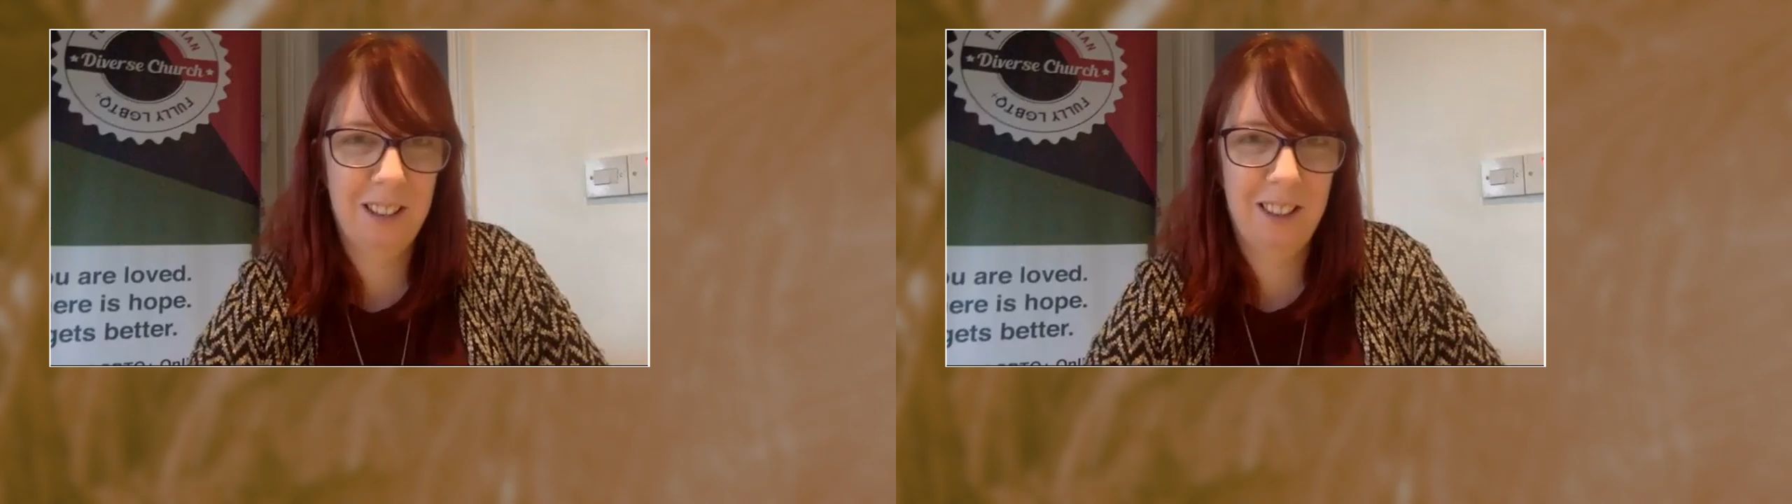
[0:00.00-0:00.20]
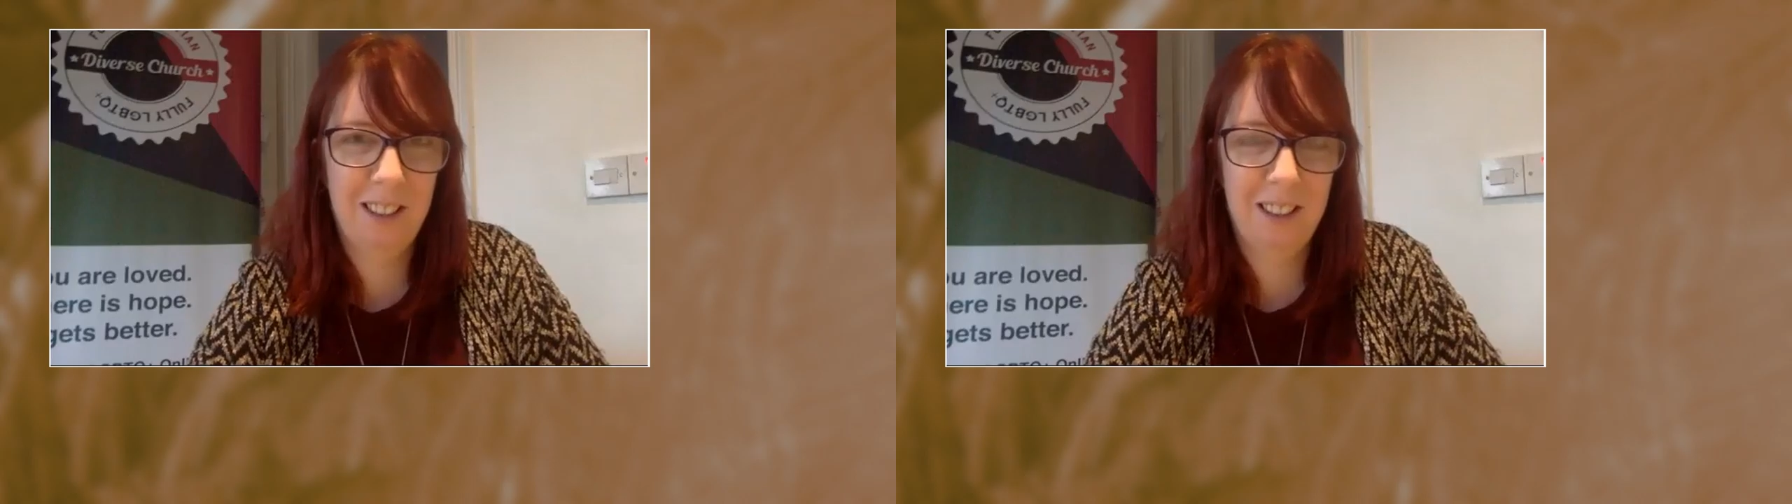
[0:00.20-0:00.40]

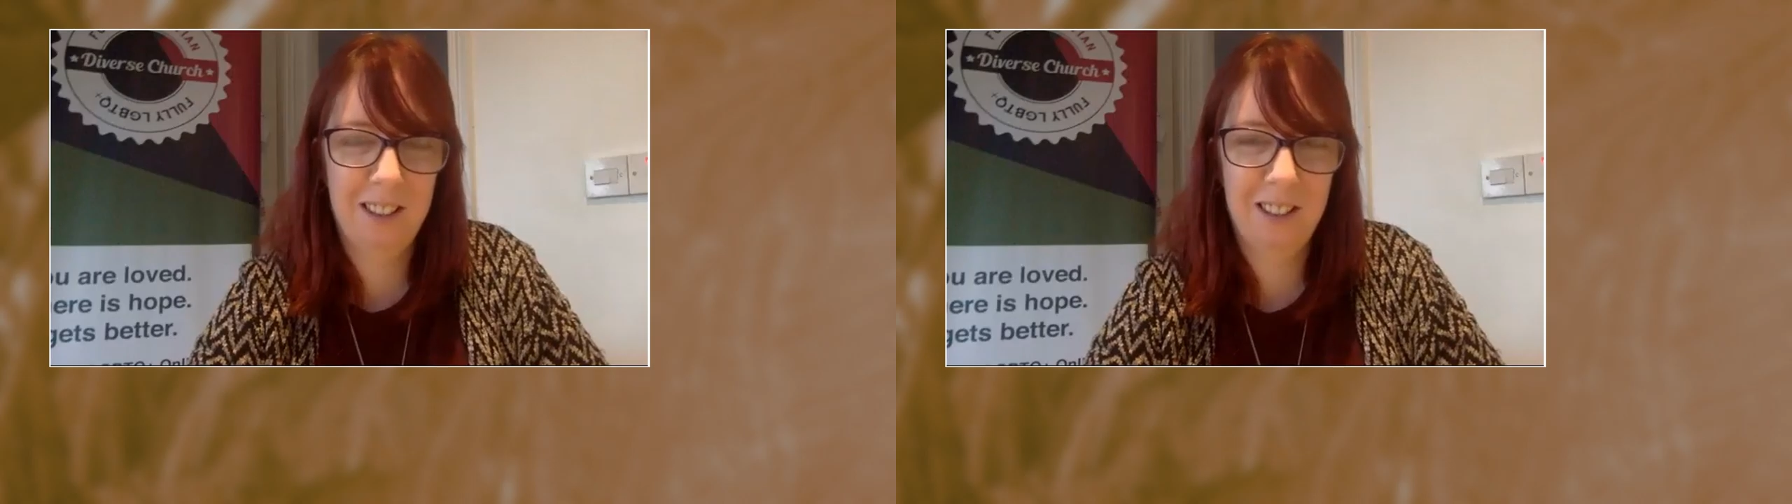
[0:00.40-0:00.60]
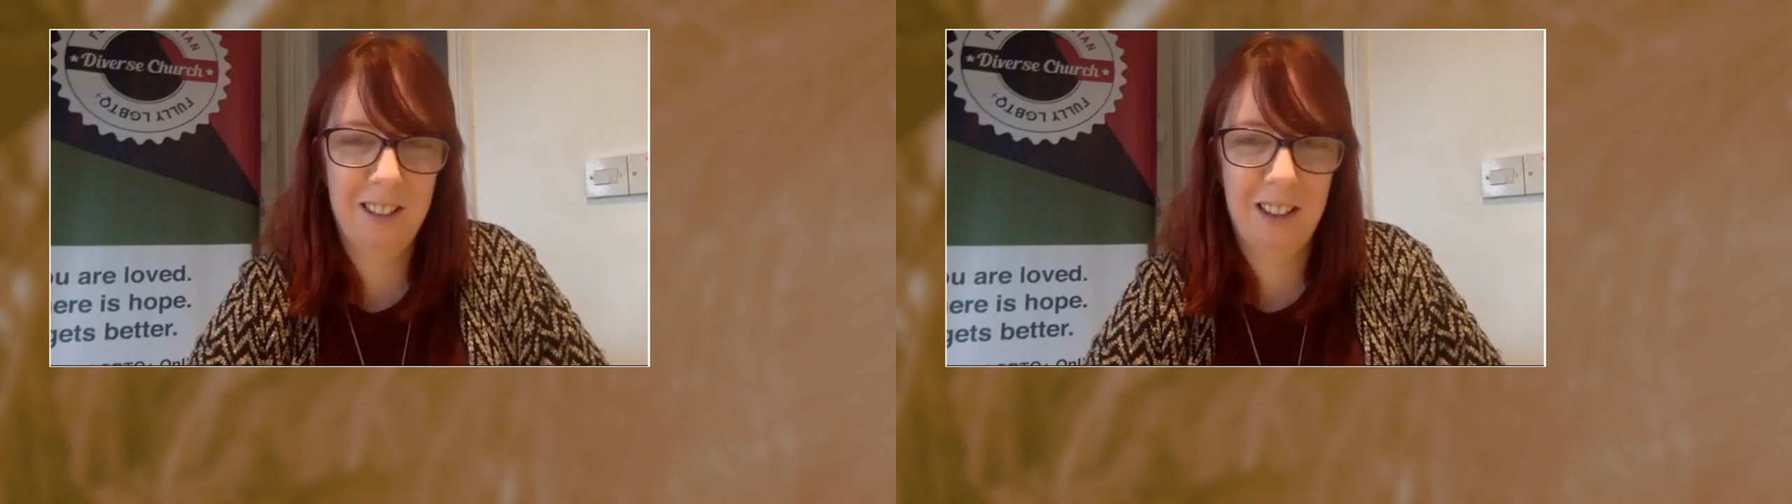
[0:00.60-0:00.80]
in
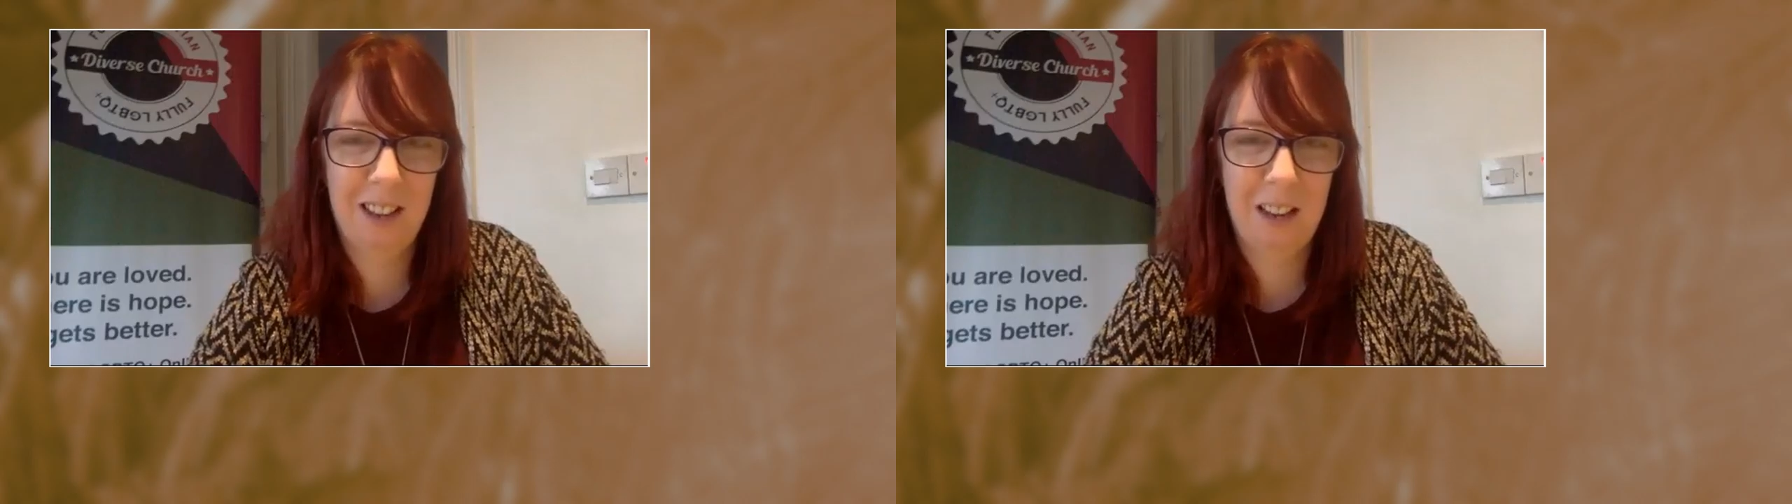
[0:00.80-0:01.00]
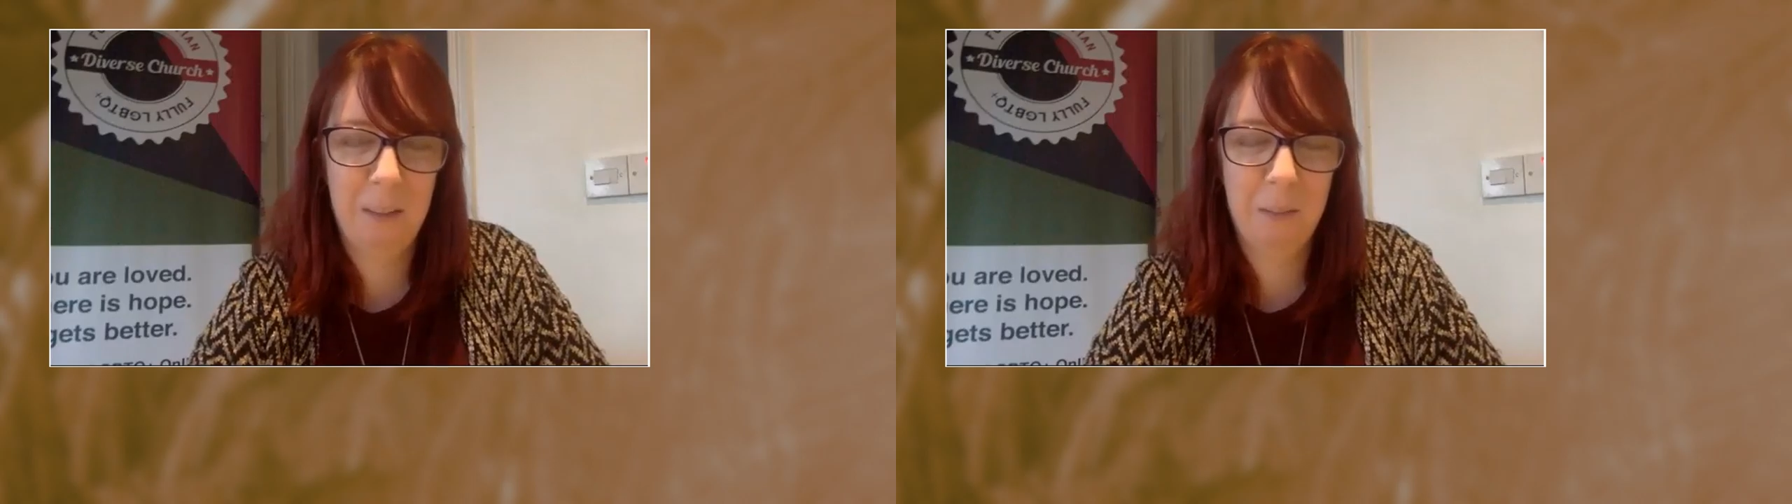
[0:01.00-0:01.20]
this
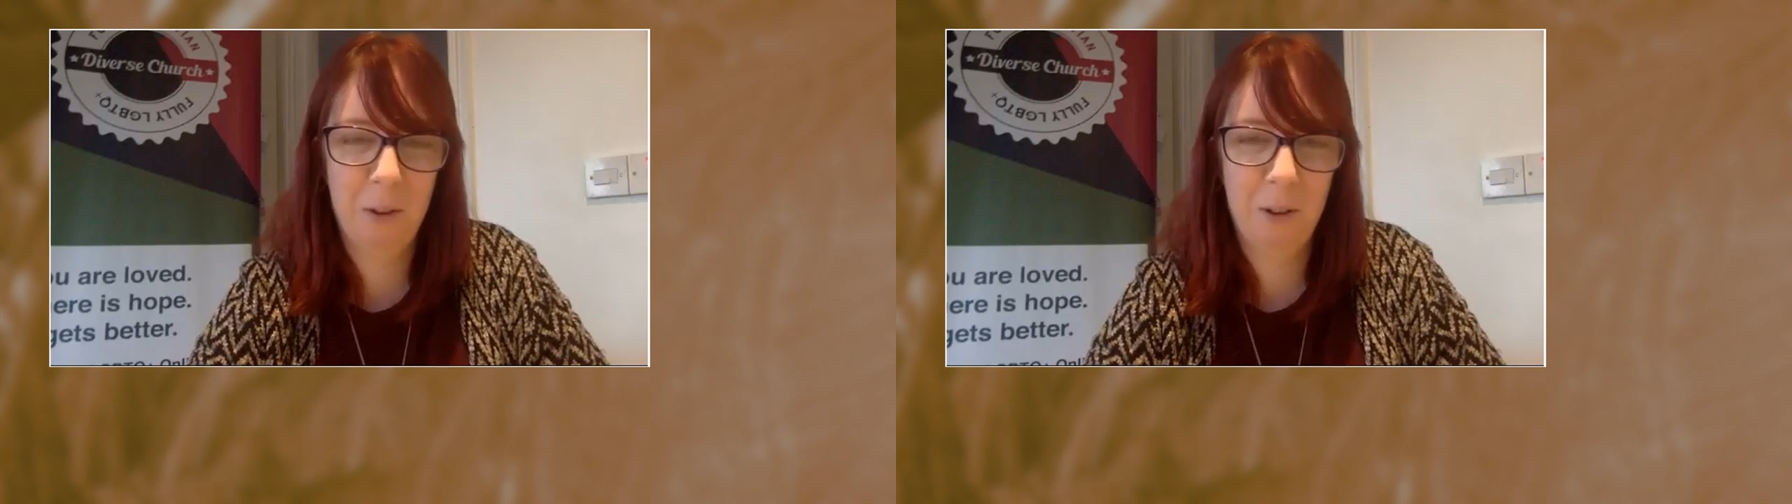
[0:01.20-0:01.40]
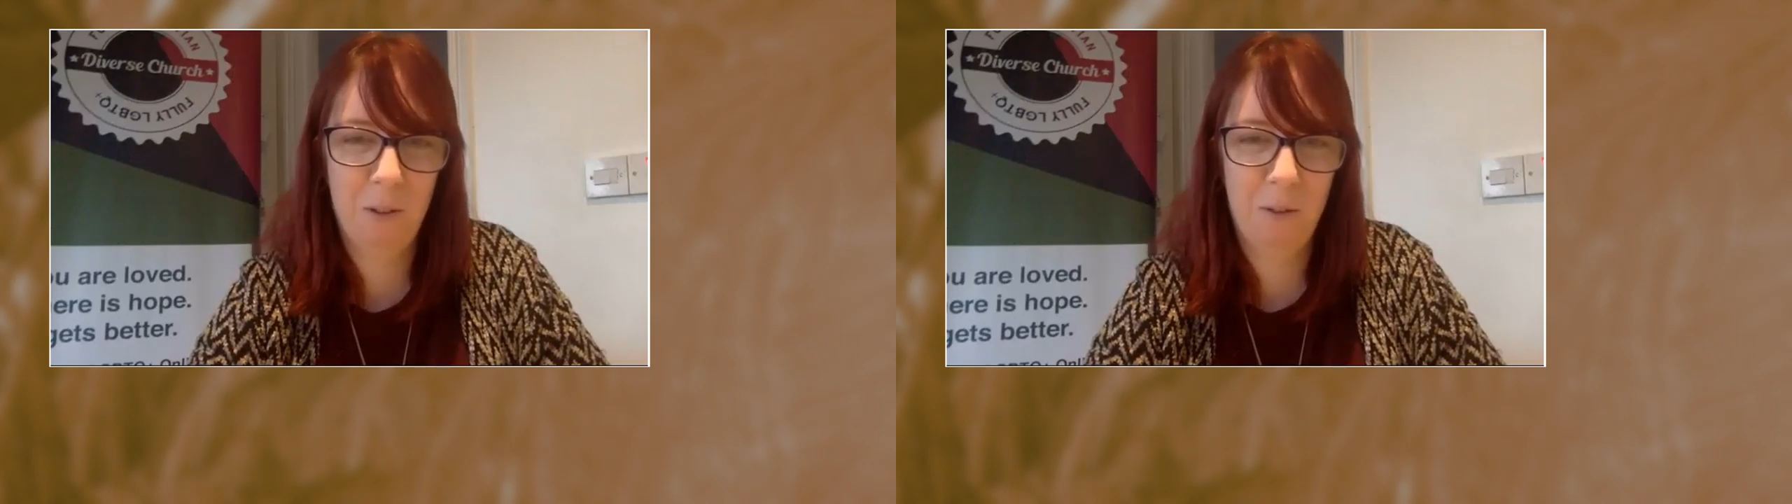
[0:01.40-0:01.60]
time
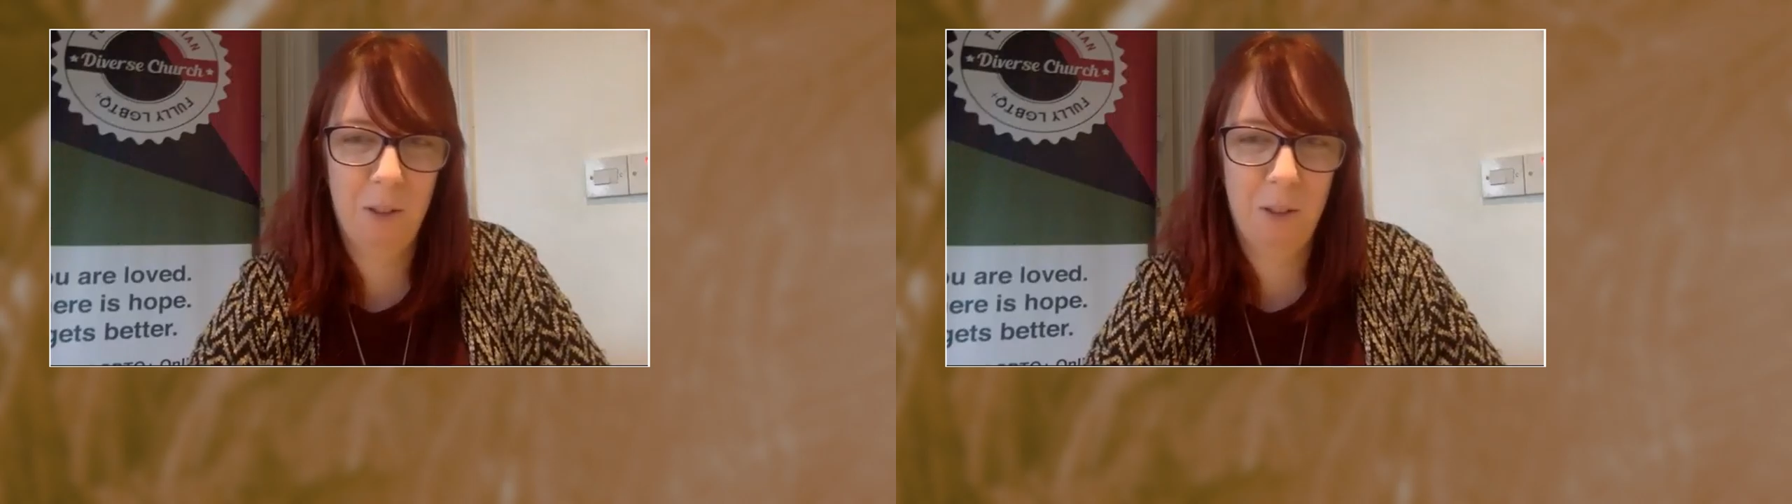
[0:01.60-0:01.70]
of